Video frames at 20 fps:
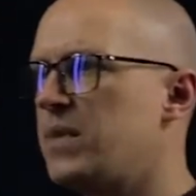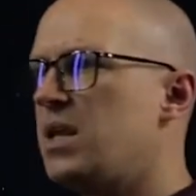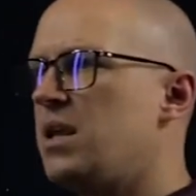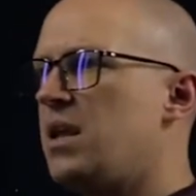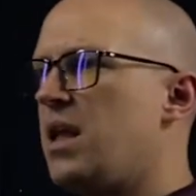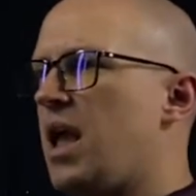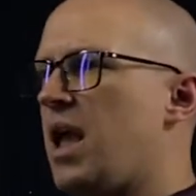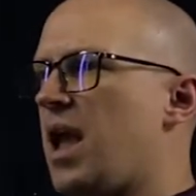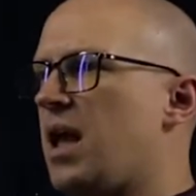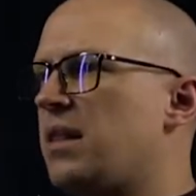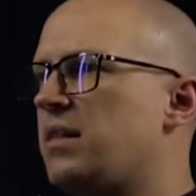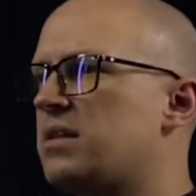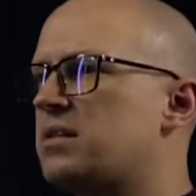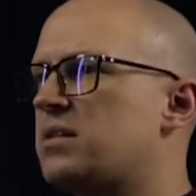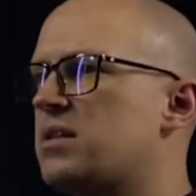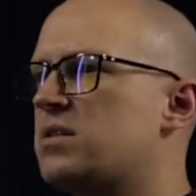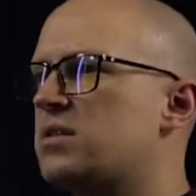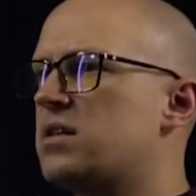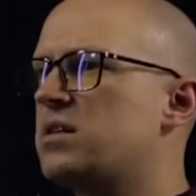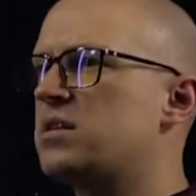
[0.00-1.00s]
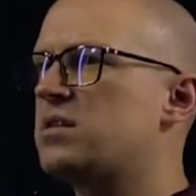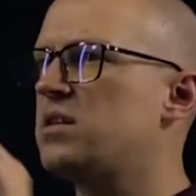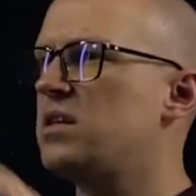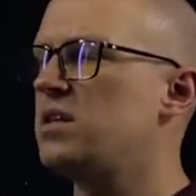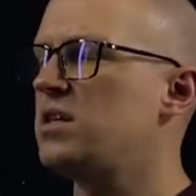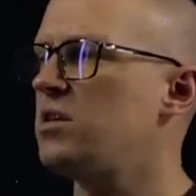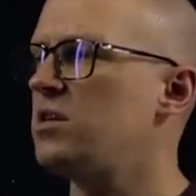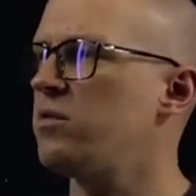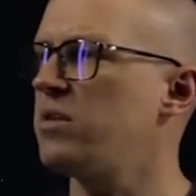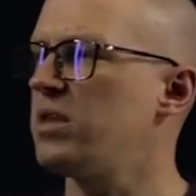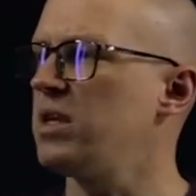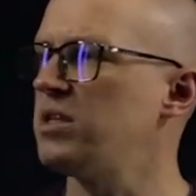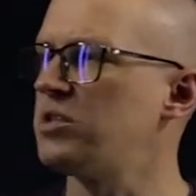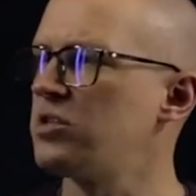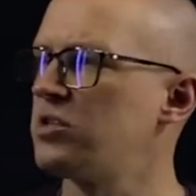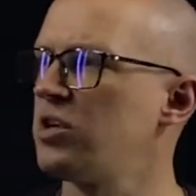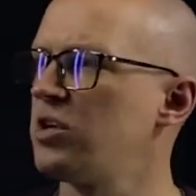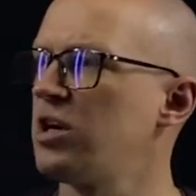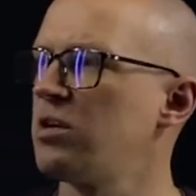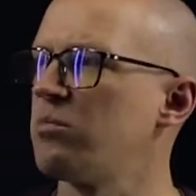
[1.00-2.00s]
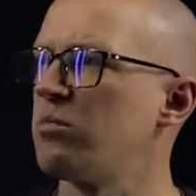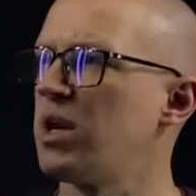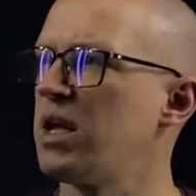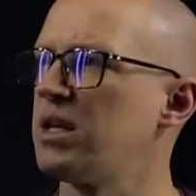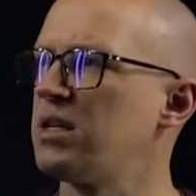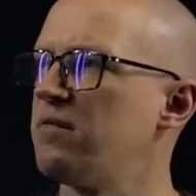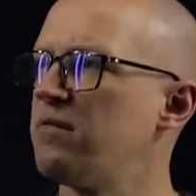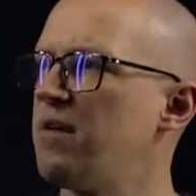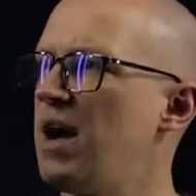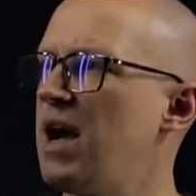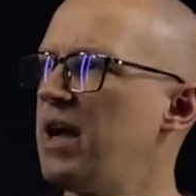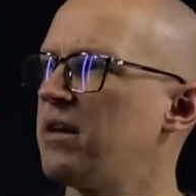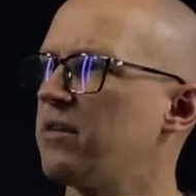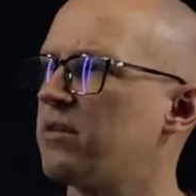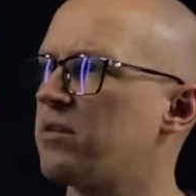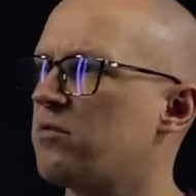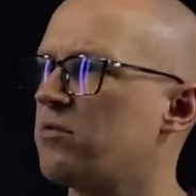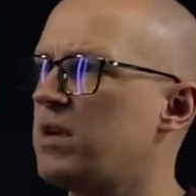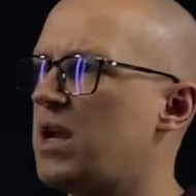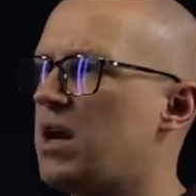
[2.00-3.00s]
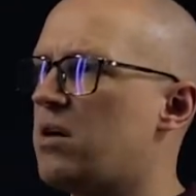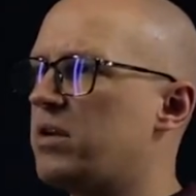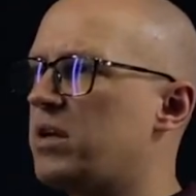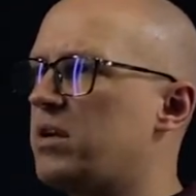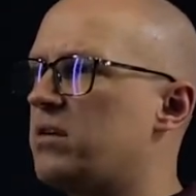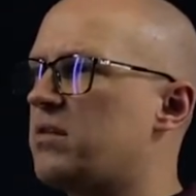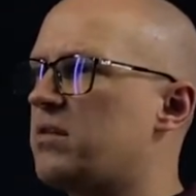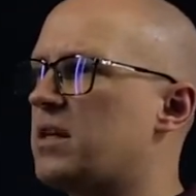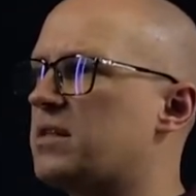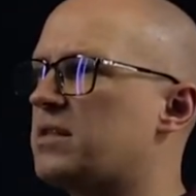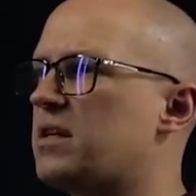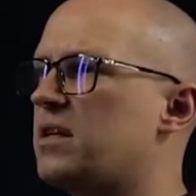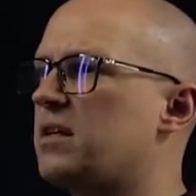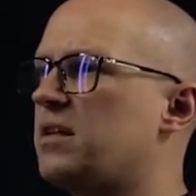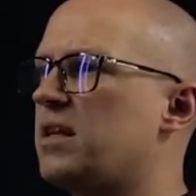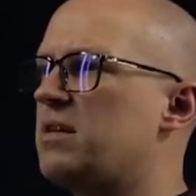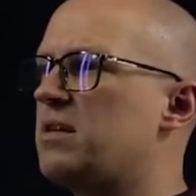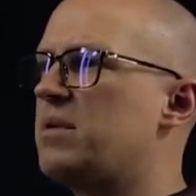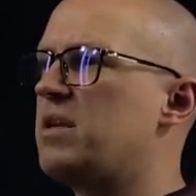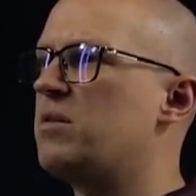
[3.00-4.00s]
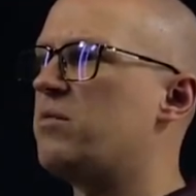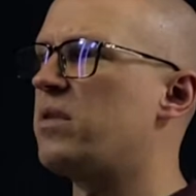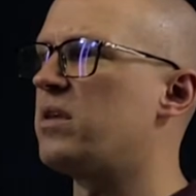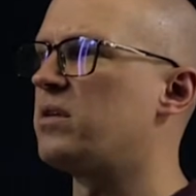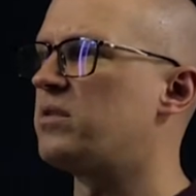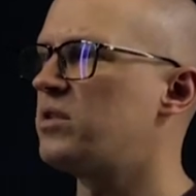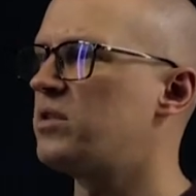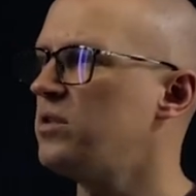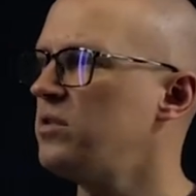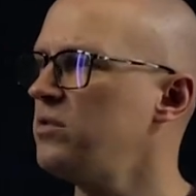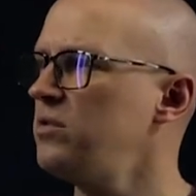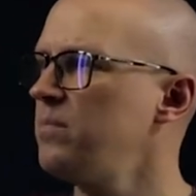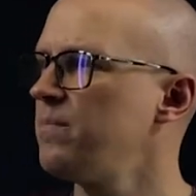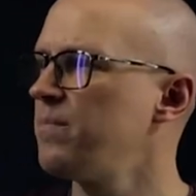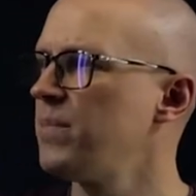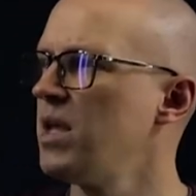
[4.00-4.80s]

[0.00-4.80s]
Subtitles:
And let's just continue with each term. When I divide a 3 out here, that's going to leave me with a 2.